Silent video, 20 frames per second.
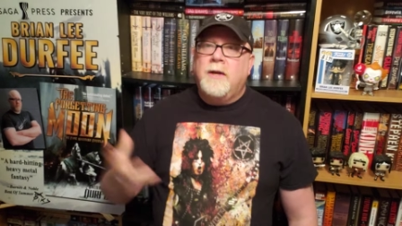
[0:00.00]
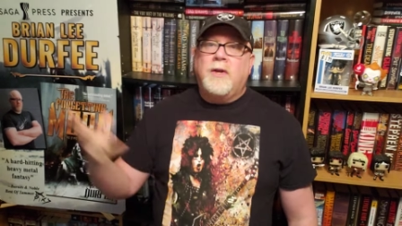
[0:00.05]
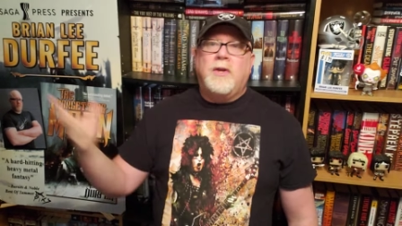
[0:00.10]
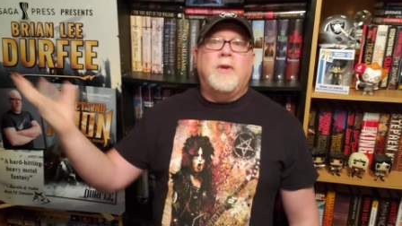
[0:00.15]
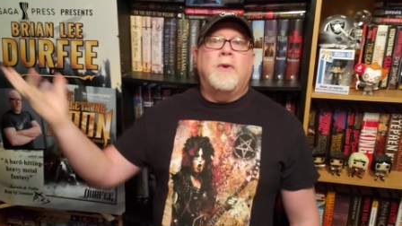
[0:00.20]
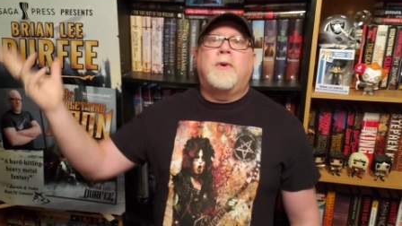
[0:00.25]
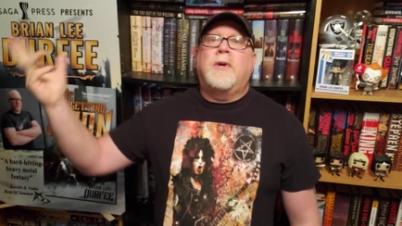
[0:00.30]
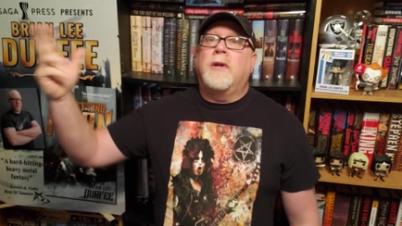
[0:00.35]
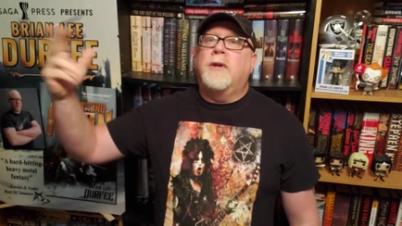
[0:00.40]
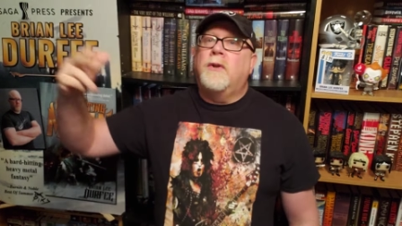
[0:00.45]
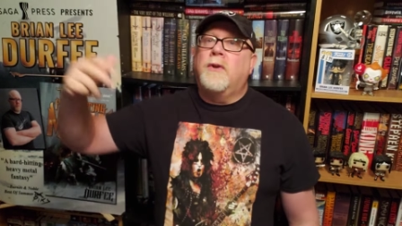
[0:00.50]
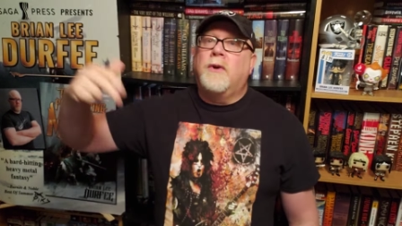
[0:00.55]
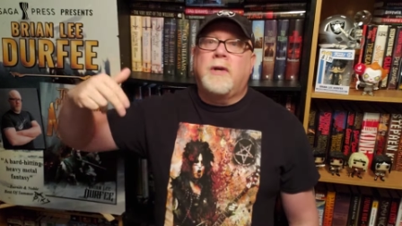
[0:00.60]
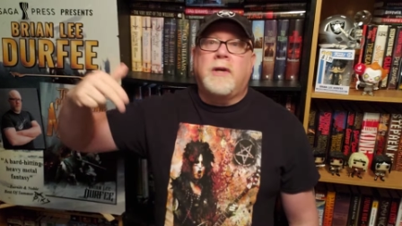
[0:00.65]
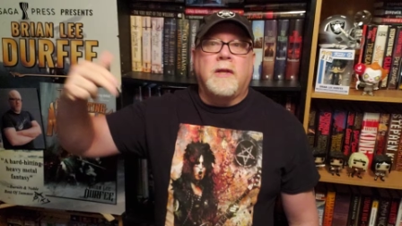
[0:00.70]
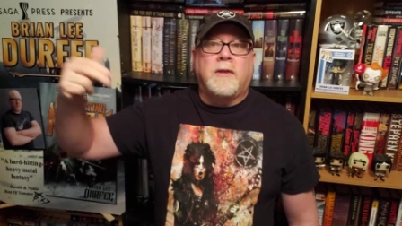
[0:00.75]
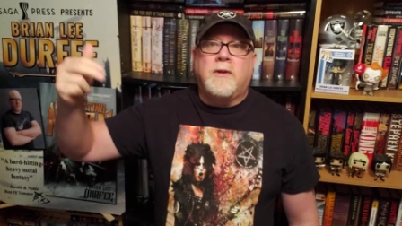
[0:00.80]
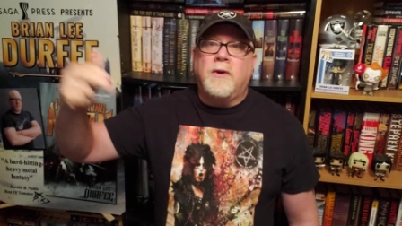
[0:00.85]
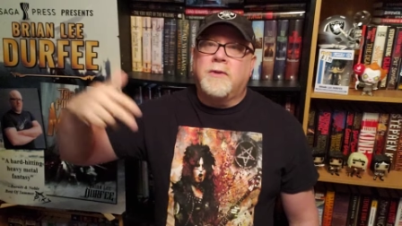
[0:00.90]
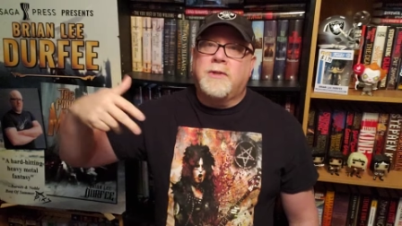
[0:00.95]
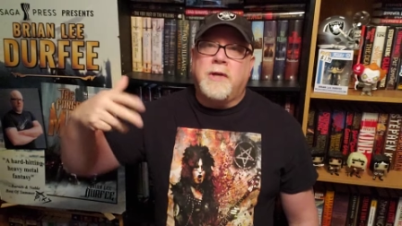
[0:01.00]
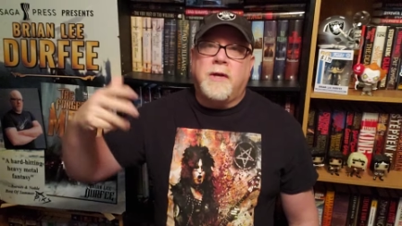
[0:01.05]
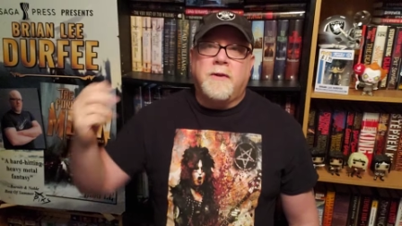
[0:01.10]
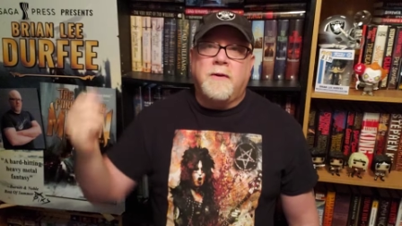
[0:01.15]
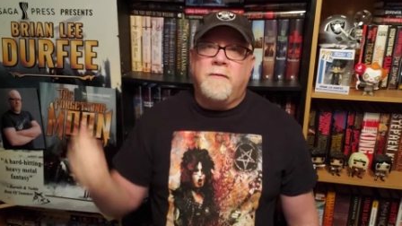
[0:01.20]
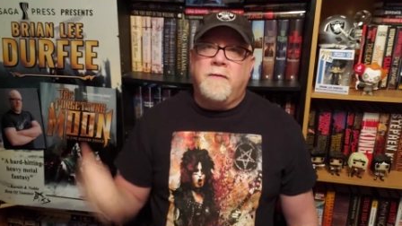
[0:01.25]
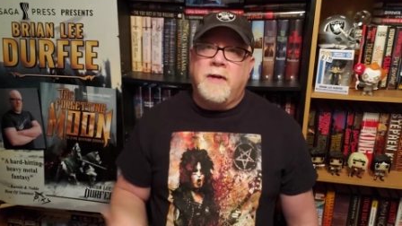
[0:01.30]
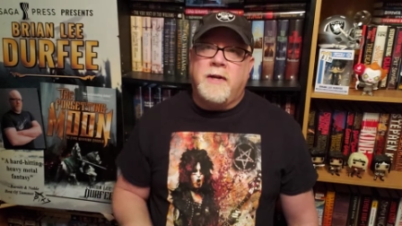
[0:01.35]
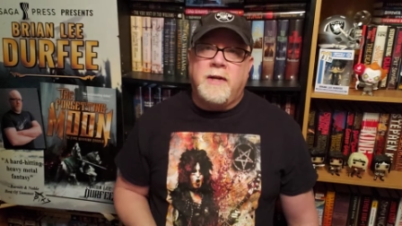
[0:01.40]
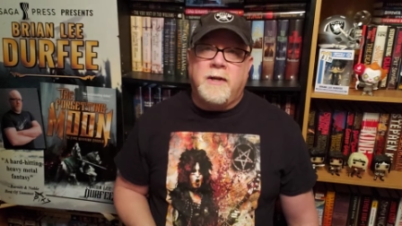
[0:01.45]
You can look at those
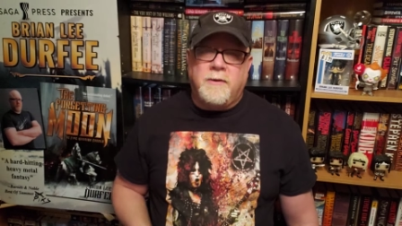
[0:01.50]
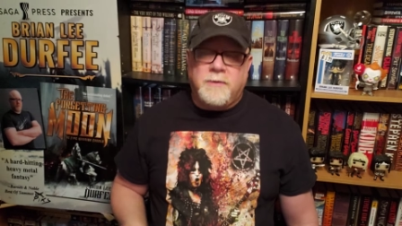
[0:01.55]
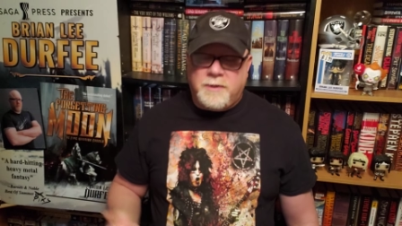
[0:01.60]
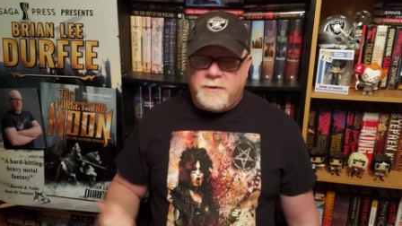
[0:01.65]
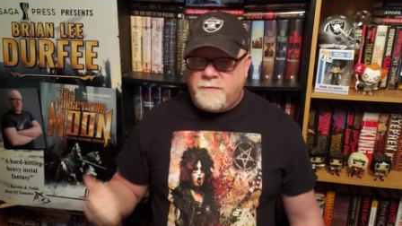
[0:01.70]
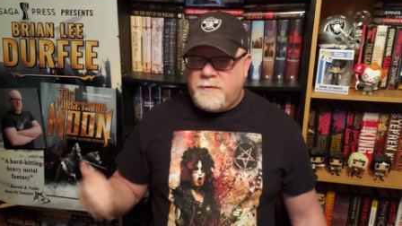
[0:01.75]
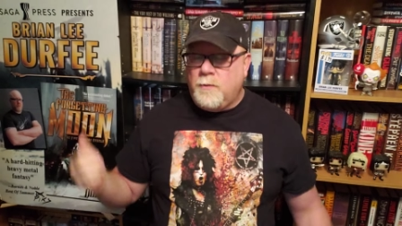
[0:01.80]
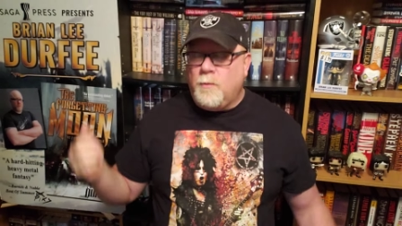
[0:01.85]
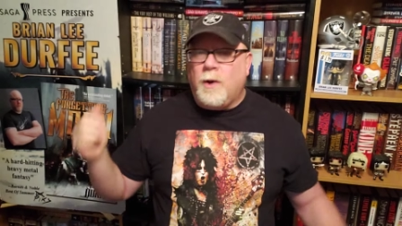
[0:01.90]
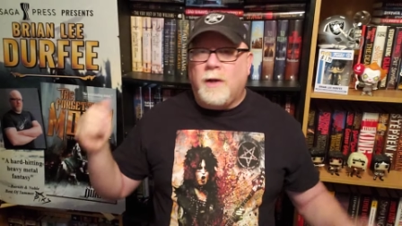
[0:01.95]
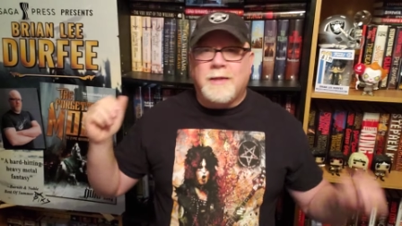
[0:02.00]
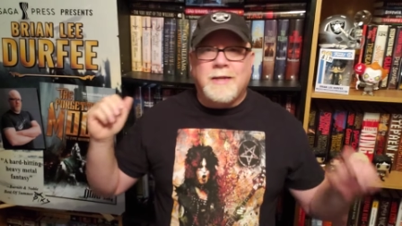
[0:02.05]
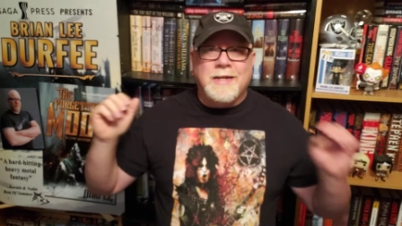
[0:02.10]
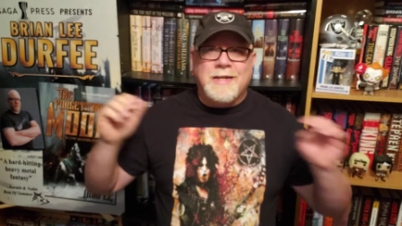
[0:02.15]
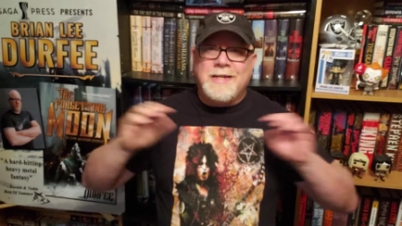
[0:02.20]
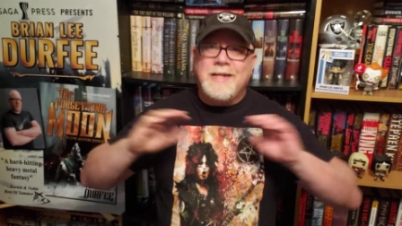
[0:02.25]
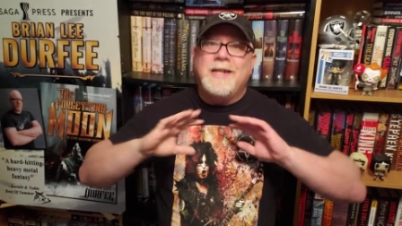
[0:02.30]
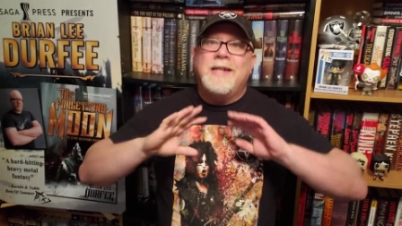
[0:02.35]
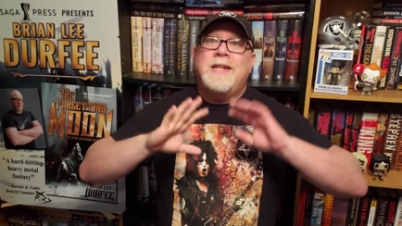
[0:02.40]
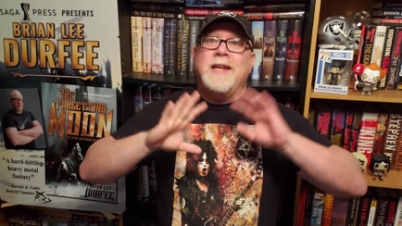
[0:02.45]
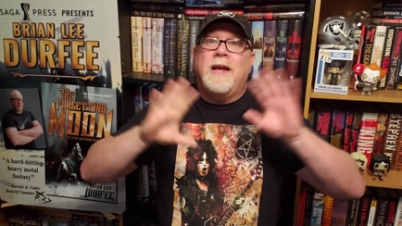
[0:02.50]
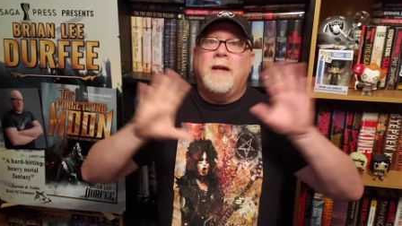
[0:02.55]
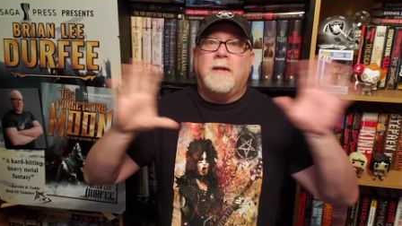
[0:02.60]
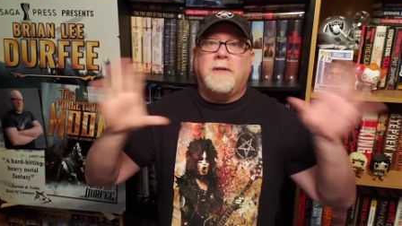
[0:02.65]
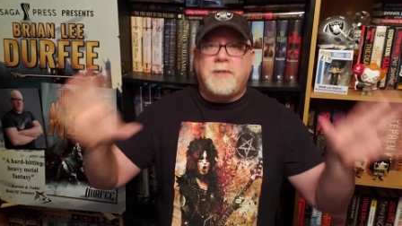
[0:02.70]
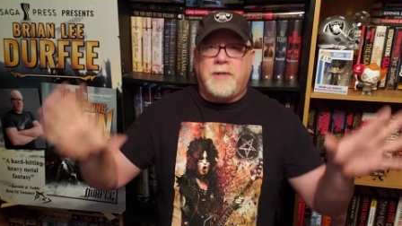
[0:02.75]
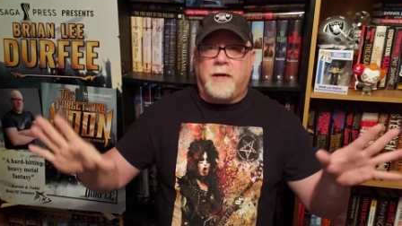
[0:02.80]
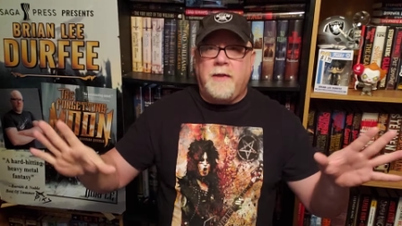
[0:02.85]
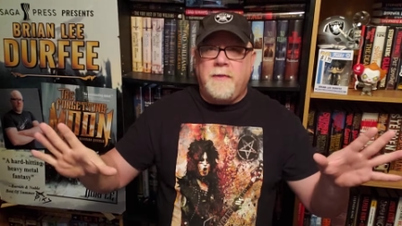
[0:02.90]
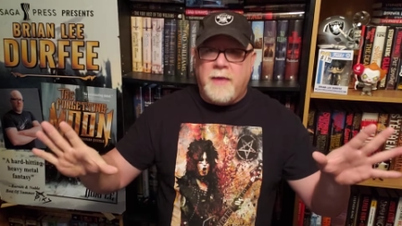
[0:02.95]
other videos if you want the
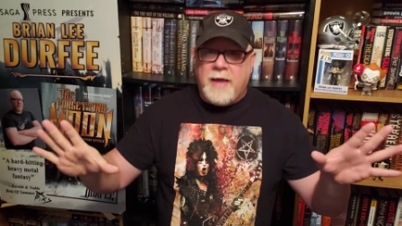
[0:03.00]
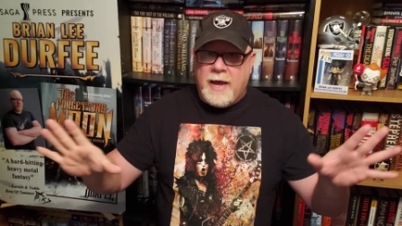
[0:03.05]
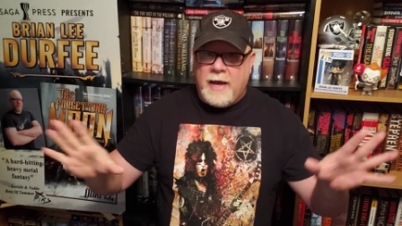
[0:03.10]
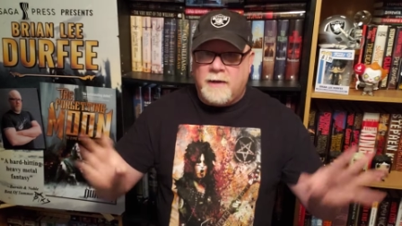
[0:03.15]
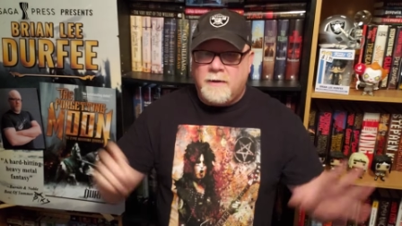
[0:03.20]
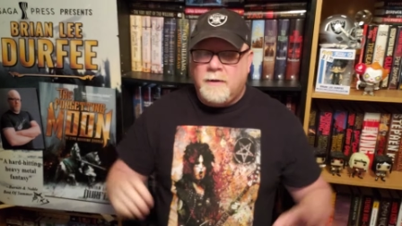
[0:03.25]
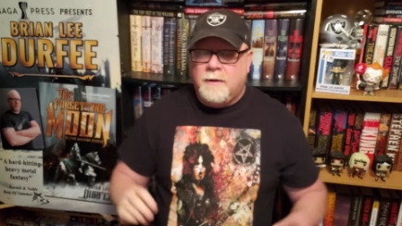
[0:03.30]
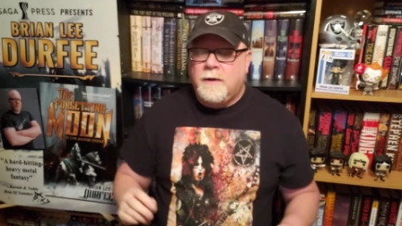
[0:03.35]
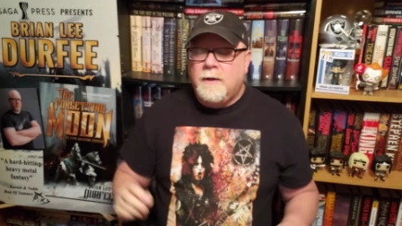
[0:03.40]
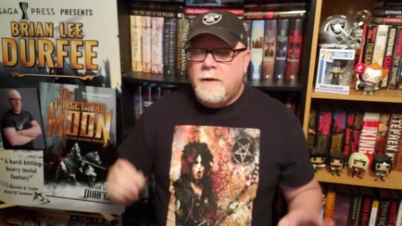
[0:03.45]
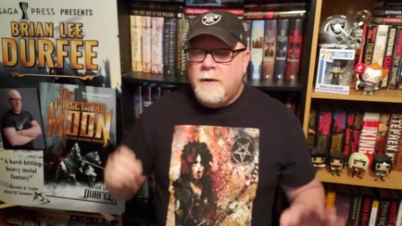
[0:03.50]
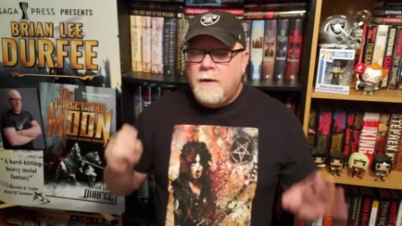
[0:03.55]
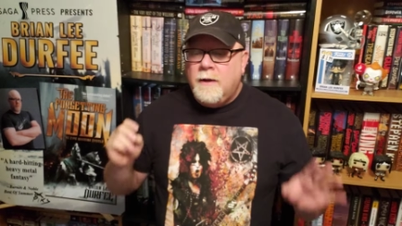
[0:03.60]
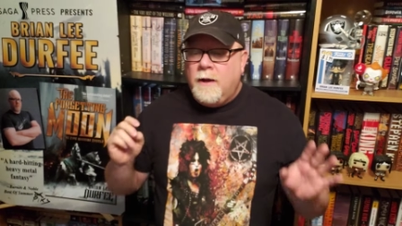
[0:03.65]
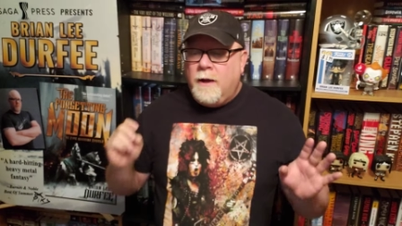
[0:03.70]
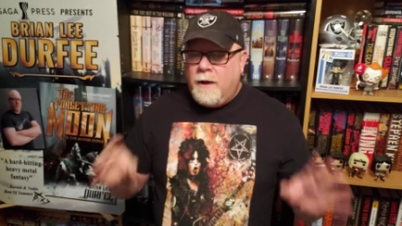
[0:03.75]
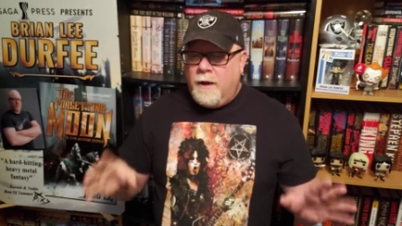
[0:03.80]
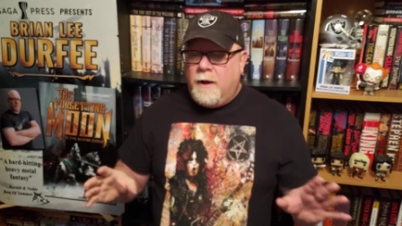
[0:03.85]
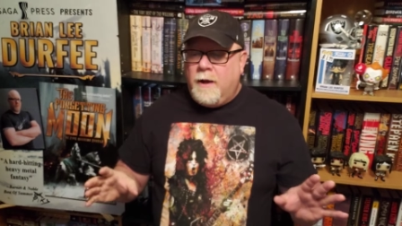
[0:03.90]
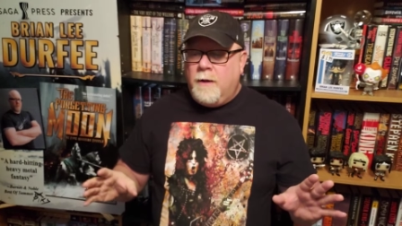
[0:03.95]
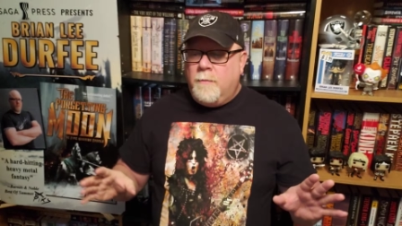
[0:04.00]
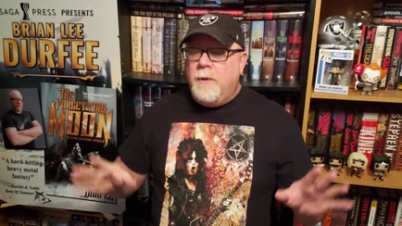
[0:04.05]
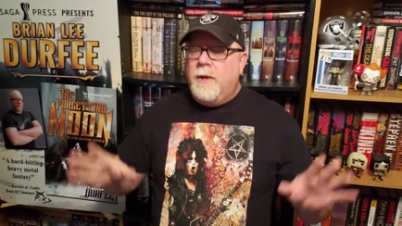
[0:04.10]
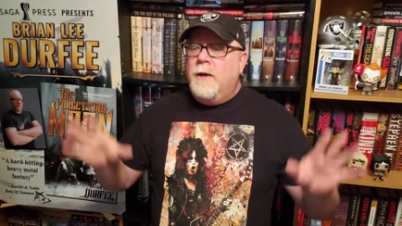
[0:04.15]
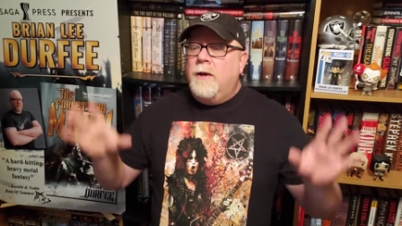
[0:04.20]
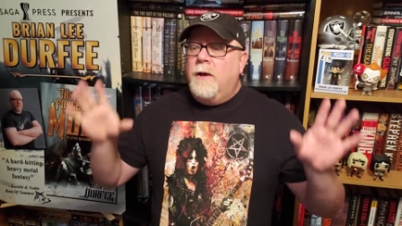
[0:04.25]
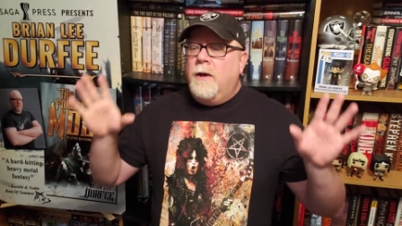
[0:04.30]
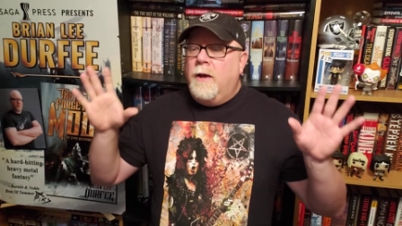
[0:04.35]
details on that. Um,